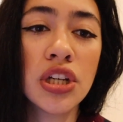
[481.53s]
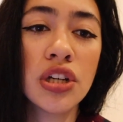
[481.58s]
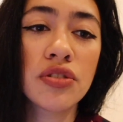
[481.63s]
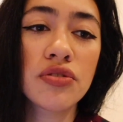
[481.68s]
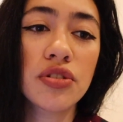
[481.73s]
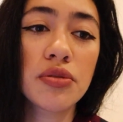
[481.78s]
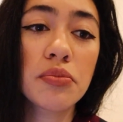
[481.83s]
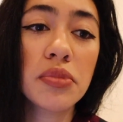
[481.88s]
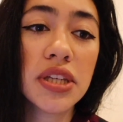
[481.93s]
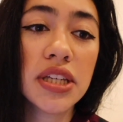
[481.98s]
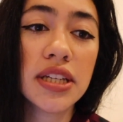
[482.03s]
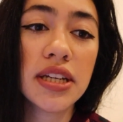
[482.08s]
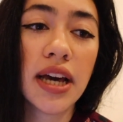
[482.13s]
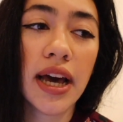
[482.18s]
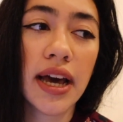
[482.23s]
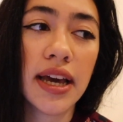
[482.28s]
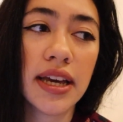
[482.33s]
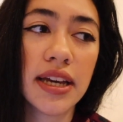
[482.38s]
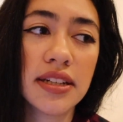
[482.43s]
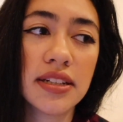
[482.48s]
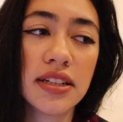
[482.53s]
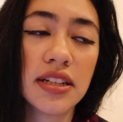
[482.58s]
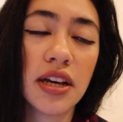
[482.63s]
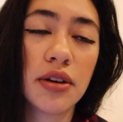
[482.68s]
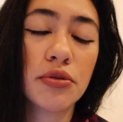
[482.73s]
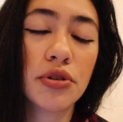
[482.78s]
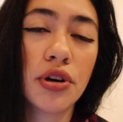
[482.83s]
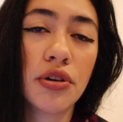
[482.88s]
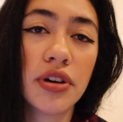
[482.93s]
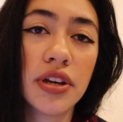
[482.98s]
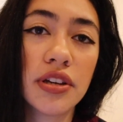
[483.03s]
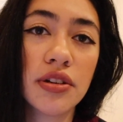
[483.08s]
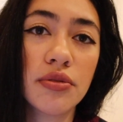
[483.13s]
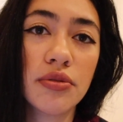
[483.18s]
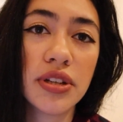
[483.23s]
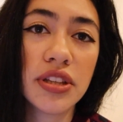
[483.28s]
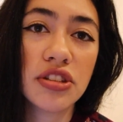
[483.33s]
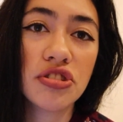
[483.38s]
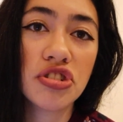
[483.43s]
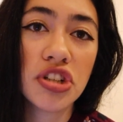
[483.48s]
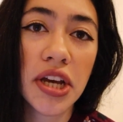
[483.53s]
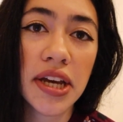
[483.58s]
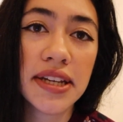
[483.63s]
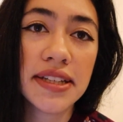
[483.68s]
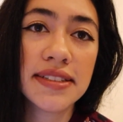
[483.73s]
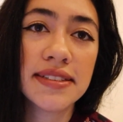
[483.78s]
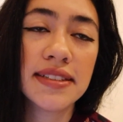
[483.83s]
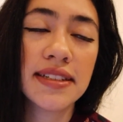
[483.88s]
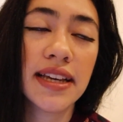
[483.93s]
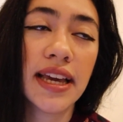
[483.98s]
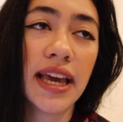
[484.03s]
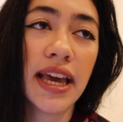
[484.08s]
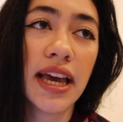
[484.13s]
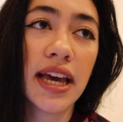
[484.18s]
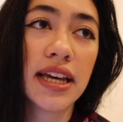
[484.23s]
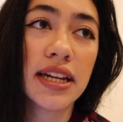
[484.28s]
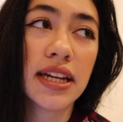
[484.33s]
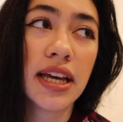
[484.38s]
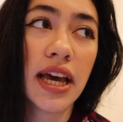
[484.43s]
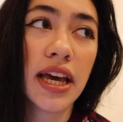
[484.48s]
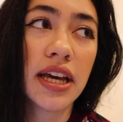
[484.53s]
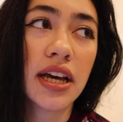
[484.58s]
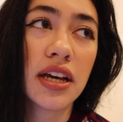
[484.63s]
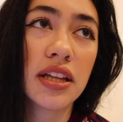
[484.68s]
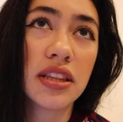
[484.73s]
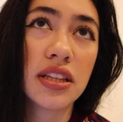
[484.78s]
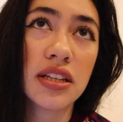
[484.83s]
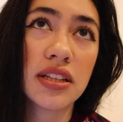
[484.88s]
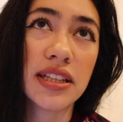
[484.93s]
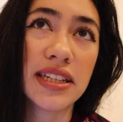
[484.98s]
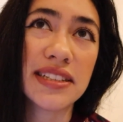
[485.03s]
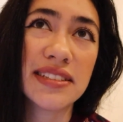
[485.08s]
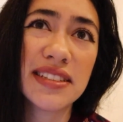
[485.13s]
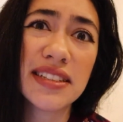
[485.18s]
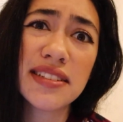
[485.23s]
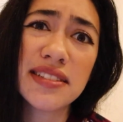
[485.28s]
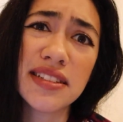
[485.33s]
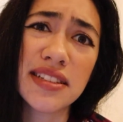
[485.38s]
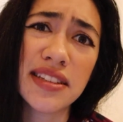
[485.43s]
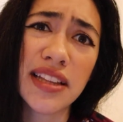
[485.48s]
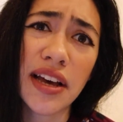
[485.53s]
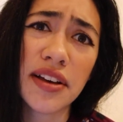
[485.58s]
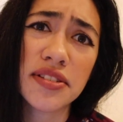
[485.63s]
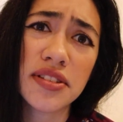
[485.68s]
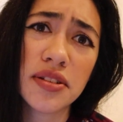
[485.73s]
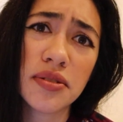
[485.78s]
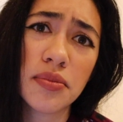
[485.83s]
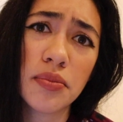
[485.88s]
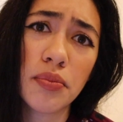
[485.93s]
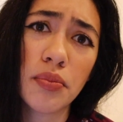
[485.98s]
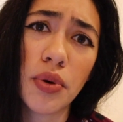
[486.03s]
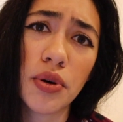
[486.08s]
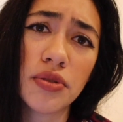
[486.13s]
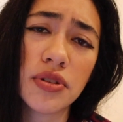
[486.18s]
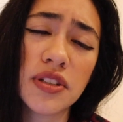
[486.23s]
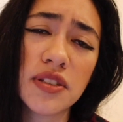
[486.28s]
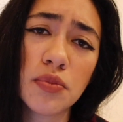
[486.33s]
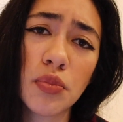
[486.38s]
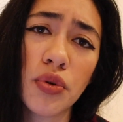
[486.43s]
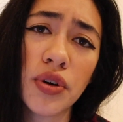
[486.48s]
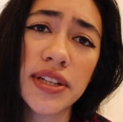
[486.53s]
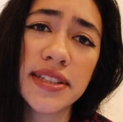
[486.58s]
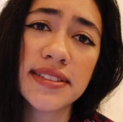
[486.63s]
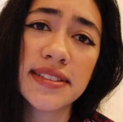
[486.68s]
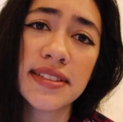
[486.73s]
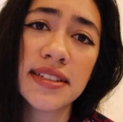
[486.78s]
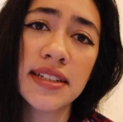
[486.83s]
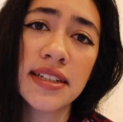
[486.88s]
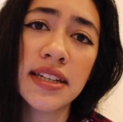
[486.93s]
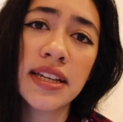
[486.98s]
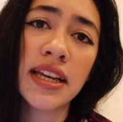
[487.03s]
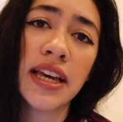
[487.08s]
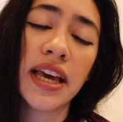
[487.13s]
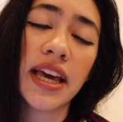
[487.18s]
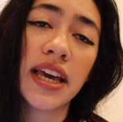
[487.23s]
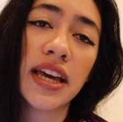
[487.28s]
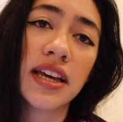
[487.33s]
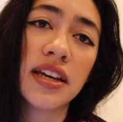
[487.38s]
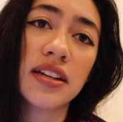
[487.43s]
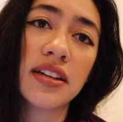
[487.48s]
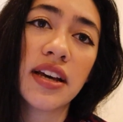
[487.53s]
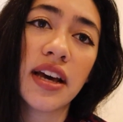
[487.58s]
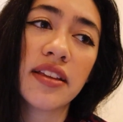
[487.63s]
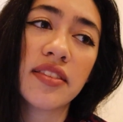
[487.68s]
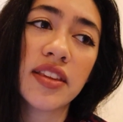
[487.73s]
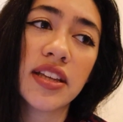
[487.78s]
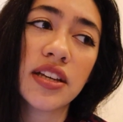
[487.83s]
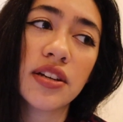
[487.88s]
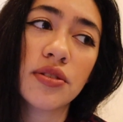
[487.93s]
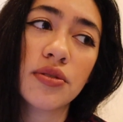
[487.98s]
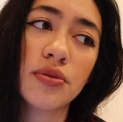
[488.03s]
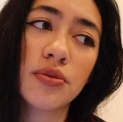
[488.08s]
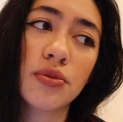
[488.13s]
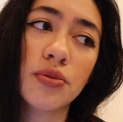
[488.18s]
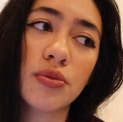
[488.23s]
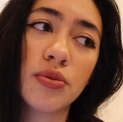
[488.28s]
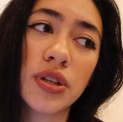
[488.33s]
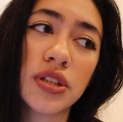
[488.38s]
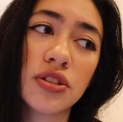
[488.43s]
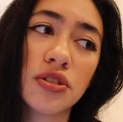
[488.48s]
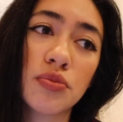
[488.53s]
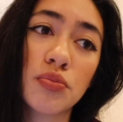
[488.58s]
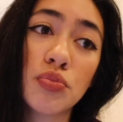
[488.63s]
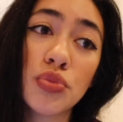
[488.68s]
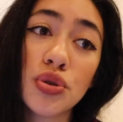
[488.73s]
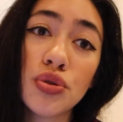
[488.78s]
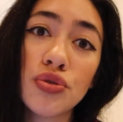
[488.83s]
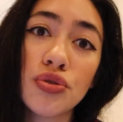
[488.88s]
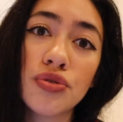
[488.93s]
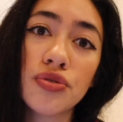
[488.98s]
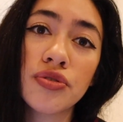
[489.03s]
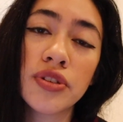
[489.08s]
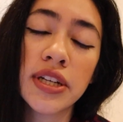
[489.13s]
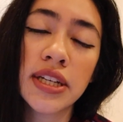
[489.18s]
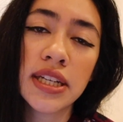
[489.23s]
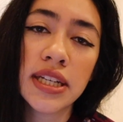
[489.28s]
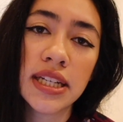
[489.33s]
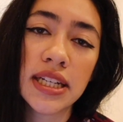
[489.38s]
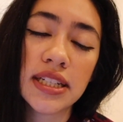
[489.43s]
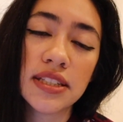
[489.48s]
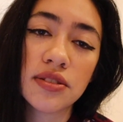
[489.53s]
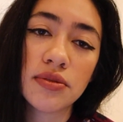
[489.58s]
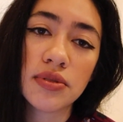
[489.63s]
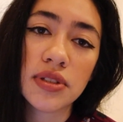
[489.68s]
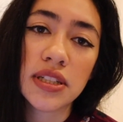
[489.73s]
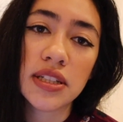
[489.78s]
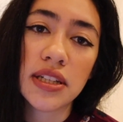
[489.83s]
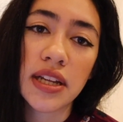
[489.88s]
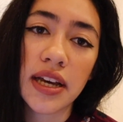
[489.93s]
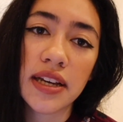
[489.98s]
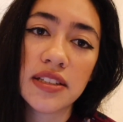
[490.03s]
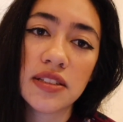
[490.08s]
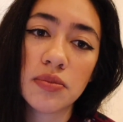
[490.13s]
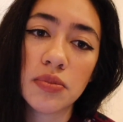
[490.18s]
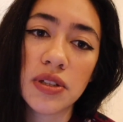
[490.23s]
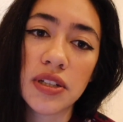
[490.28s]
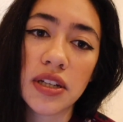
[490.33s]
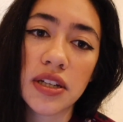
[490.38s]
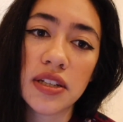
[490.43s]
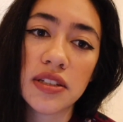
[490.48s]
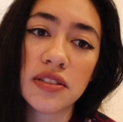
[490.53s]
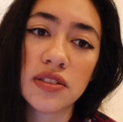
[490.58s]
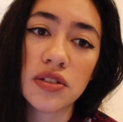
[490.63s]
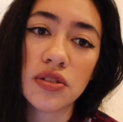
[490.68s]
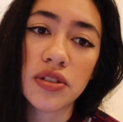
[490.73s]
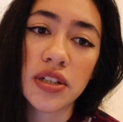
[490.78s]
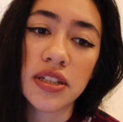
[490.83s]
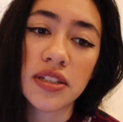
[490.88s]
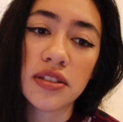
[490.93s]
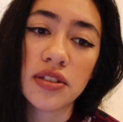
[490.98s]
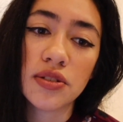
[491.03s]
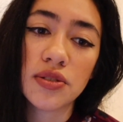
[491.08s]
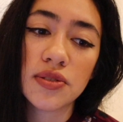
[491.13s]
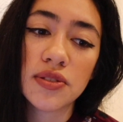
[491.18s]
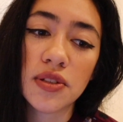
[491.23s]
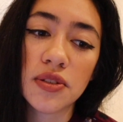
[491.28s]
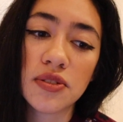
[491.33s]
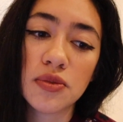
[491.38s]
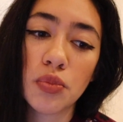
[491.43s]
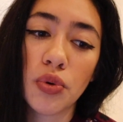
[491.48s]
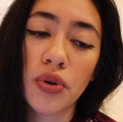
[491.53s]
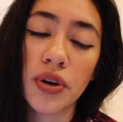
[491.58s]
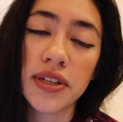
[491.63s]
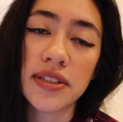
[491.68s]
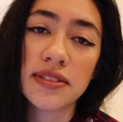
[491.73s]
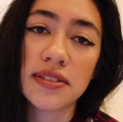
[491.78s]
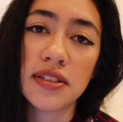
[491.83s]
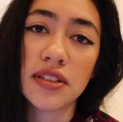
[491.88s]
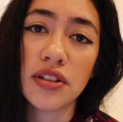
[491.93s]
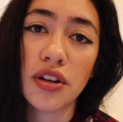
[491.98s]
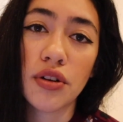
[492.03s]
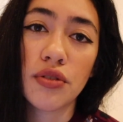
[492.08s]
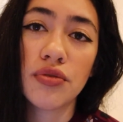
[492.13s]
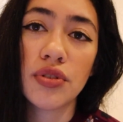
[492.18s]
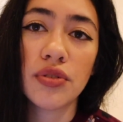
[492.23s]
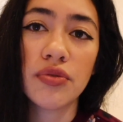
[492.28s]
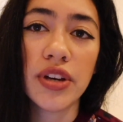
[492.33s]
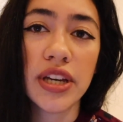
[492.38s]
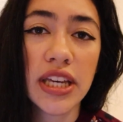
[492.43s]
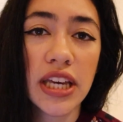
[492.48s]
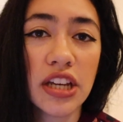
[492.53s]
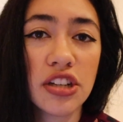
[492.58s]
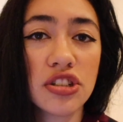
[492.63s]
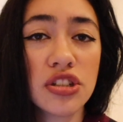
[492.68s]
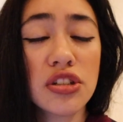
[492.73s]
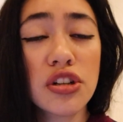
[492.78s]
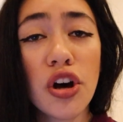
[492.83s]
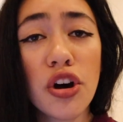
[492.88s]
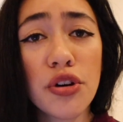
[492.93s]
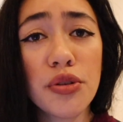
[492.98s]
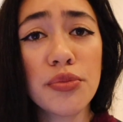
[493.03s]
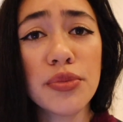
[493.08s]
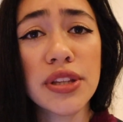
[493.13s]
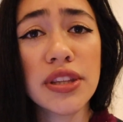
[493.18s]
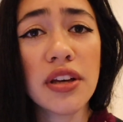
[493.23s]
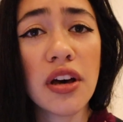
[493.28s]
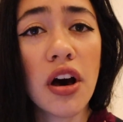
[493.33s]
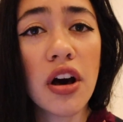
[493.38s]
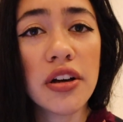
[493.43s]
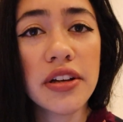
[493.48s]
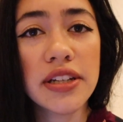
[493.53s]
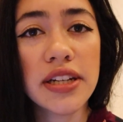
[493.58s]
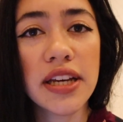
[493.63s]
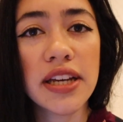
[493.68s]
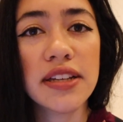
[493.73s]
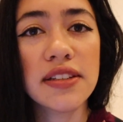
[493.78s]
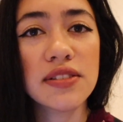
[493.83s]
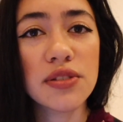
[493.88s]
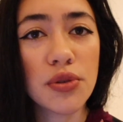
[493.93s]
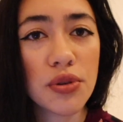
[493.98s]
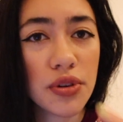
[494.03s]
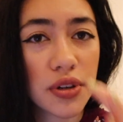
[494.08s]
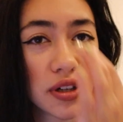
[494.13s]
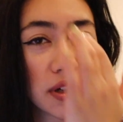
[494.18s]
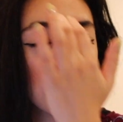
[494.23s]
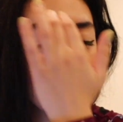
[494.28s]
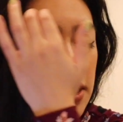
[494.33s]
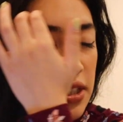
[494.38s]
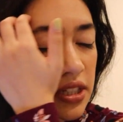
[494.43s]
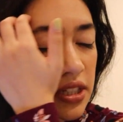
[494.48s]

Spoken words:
For me, I ended up going with Chase and I got the like 60,000 bonus points, and I think when you move, it's really nice because you can use those points, you know, for vacation home in the holidays, or